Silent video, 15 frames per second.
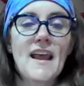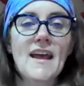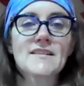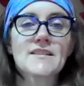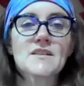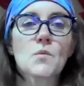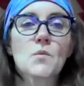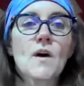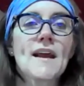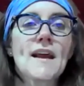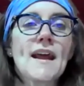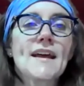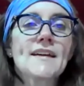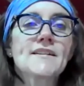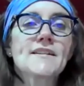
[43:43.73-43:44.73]
And just one
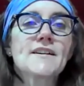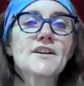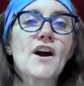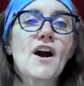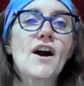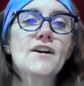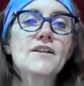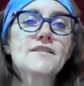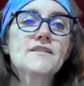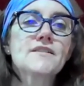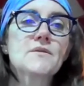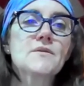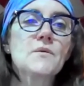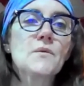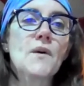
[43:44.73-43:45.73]
hand on your
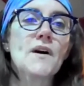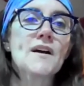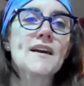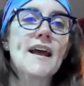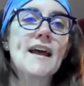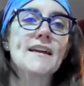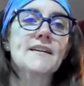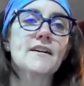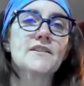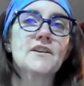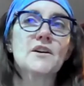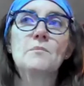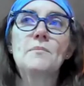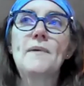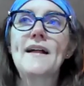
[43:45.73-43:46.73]
heart, one hand
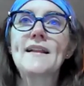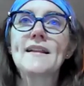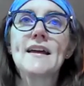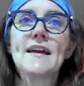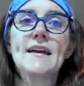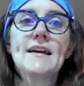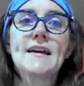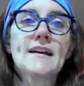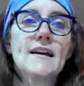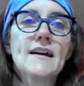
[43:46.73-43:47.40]
on your belly,